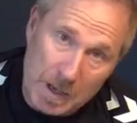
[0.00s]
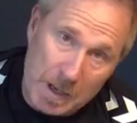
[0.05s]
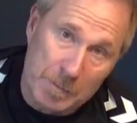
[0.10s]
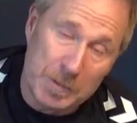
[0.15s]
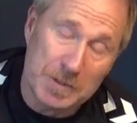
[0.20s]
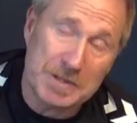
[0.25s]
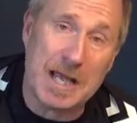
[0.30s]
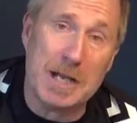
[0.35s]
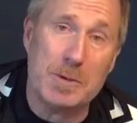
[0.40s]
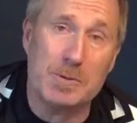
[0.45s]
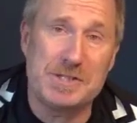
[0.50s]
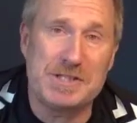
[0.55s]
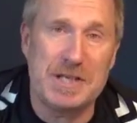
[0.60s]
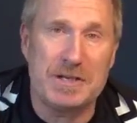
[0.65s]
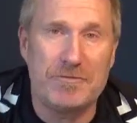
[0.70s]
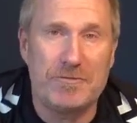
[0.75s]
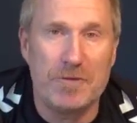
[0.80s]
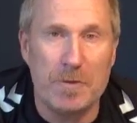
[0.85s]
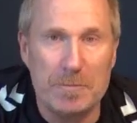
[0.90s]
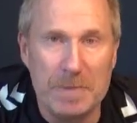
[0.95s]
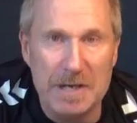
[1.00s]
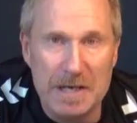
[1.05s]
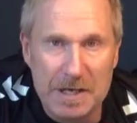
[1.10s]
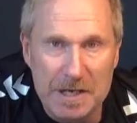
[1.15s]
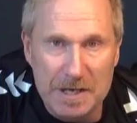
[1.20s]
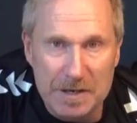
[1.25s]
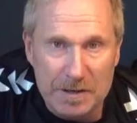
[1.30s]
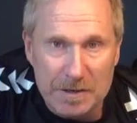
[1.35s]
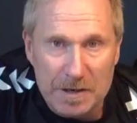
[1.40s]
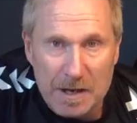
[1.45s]
But that was it from me
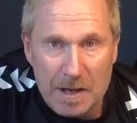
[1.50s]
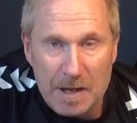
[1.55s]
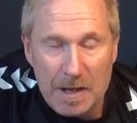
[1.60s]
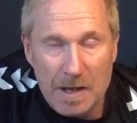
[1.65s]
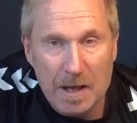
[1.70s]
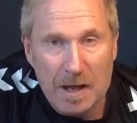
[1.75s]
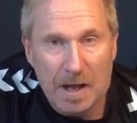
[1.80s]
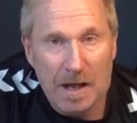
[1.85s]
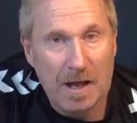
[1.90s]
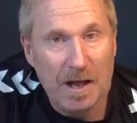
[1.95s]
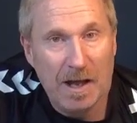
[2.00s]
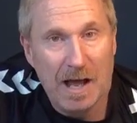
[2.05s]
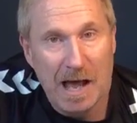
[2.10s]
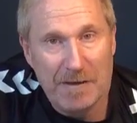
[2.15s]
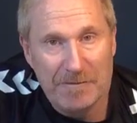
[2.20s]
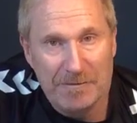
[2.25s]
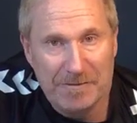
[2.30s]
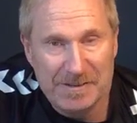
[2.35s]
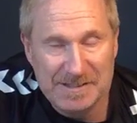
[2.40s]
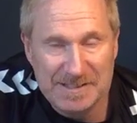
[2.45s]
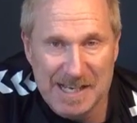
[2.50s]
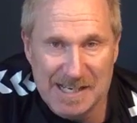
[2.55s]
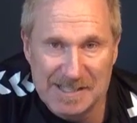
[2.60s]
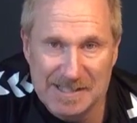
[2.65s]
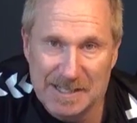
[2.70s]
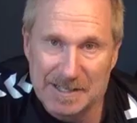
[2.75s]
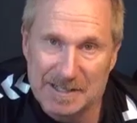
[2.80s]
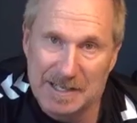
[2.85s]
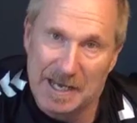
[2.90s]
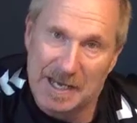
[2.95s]
here. Have a
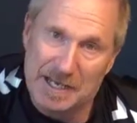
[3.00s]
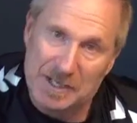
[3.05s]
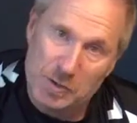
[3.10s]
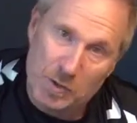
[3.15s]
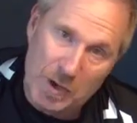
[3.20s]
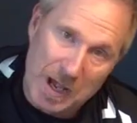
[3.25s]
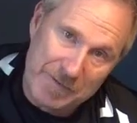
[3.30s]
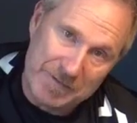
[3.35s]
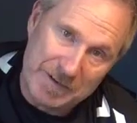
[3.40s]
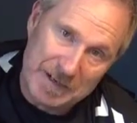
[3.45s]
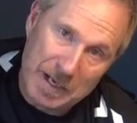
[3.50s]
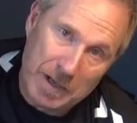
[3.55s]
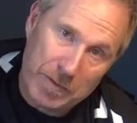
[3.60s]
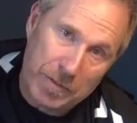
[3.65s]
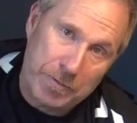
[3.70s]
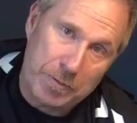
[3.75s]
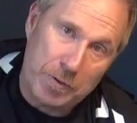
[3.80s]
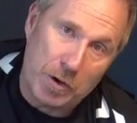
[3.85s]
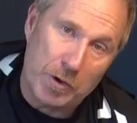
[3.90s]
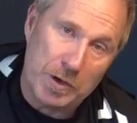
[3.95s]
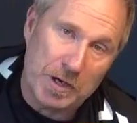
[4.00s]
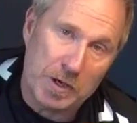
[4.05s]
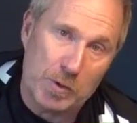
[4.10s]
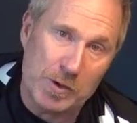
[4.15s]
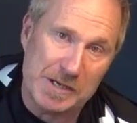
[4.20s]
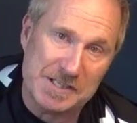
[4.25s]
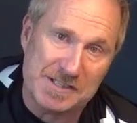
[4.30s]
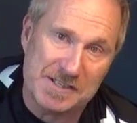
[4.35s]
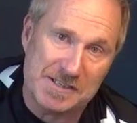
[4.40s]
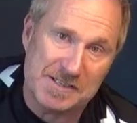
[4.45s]
fantastic day. Do you have any throwing
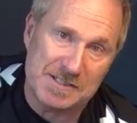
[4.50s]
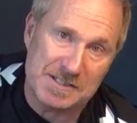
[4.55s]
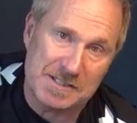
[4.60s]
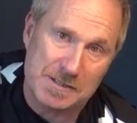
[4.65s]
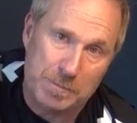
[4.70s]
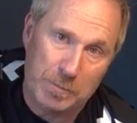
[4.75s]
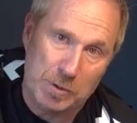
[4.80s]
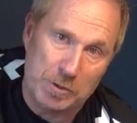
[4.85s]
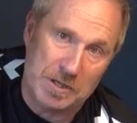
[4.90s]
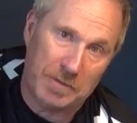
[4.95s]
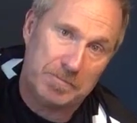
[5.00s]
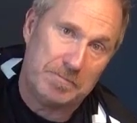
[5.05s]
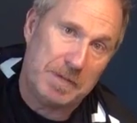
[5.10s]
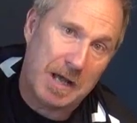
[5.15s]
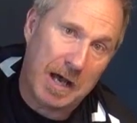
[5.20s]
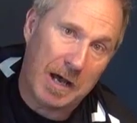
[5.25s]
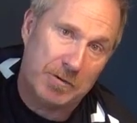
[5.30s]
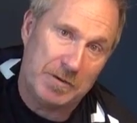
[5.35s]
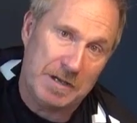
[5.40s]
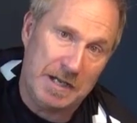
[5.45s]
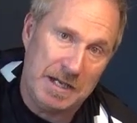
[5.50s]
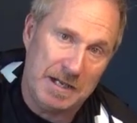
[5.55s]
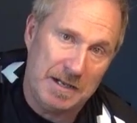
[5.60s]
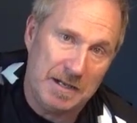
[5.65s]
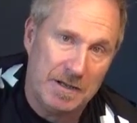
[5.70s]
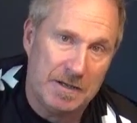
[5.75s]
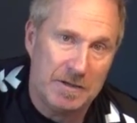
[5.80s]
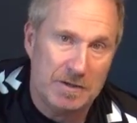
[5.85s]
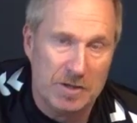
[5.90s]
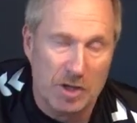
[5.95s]
questions? Put them down
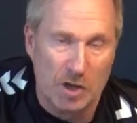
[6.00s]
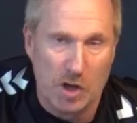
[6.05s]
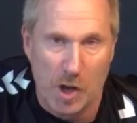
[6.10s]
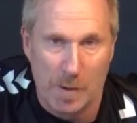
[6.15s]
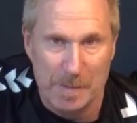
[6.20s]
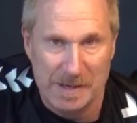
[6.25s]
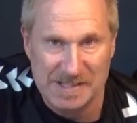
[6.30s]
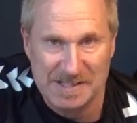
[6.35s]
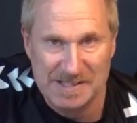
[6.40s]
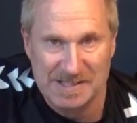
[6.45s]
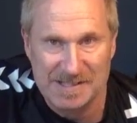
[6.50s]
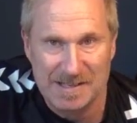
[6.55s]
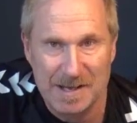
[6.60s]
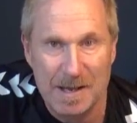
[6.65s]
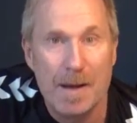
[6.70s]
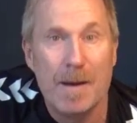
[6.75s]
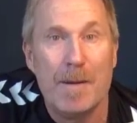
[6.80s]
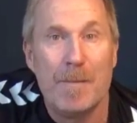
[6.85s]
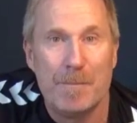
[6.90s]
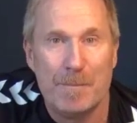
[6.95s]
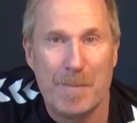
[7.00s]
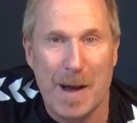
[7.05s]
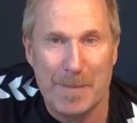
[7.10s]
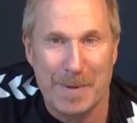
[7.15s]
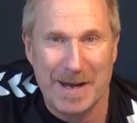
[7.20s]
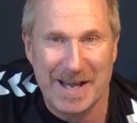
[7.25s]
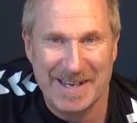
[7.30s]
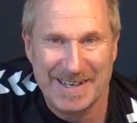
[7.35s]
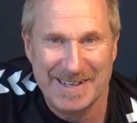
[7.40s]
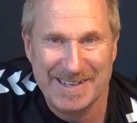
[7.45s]
in the comments. Bye
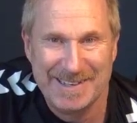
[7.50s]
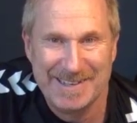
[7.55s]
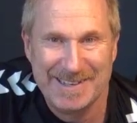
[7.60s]
bye.